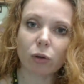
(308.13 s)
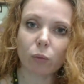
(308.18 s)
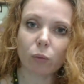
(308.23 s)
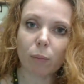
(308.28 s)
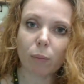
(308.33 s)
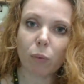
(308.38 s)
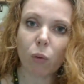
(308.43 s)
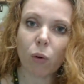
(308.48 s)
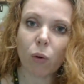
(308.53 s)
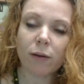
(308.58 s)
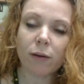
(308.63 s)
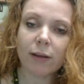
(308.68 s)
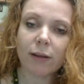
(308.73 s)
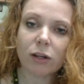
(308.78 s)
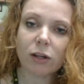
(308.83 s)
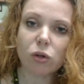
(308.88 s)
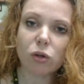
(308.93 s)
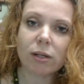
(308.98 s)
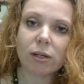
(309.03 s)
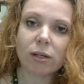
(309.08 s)
the report
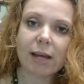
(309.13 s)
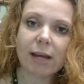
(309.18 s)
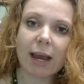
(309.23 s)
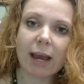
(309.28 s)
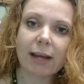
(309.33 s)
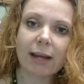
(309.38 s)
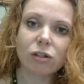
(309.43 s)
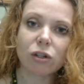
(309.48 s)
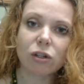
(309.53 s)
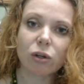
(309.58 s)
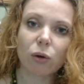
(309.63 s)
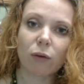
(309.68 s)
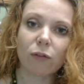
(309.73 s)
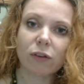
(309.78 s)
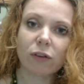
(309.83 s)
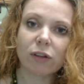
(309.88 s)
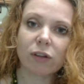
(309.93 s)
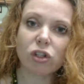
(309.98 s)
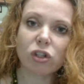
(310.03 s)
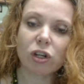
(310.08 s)
that you can take to a
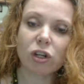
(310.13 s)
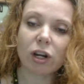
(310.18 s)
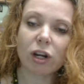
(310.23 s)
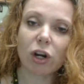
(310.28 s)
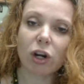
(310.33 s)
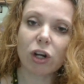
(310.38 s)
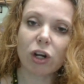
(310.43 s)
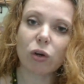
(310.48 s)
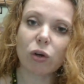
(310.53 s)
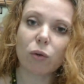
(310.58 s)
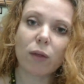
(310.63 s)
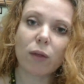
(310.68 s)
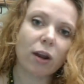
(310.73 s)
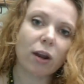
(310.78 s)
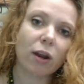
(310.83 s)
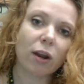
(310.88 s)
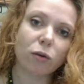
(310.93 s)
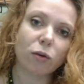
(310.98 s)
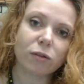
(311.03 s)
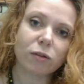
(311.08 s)
physician near you that
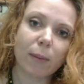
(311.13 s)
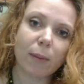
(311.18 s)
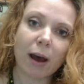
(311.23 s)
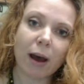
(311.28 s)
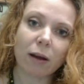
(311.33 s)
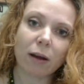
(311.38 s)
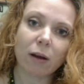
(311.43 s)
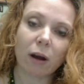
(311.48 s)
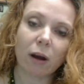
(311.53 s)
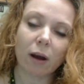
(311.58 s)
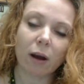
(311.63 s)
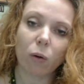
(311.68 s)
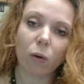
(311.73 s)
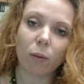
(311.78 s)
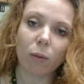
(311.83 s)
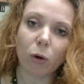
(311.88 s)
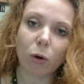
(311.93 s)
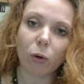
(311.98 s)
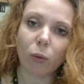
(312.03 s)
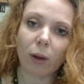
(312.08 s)
knows about
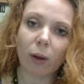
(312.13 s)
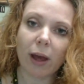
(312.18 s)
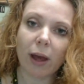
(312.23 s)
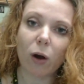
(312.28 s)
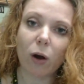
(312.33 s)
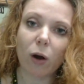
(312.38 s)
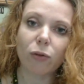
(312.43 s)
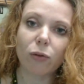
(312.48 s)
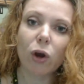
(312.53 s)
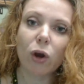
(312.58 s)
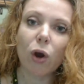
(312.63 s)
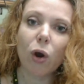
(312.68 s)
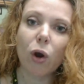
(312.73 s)
hormonal health,